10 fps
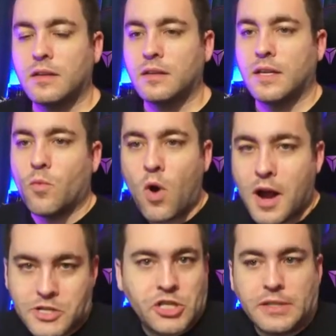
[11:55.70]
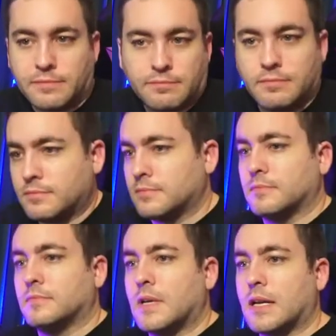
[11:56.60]
and watch it.
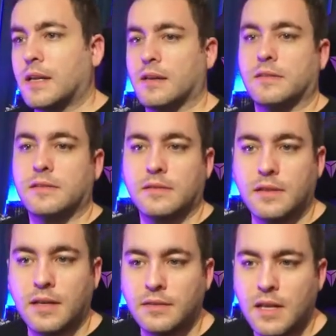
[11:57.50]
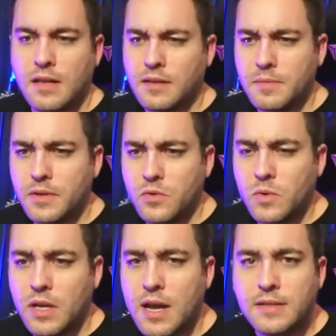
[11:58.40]
I guess. Uh, uh, let me know
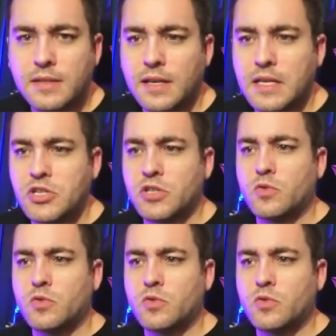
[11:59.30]
what you guys think. It's just a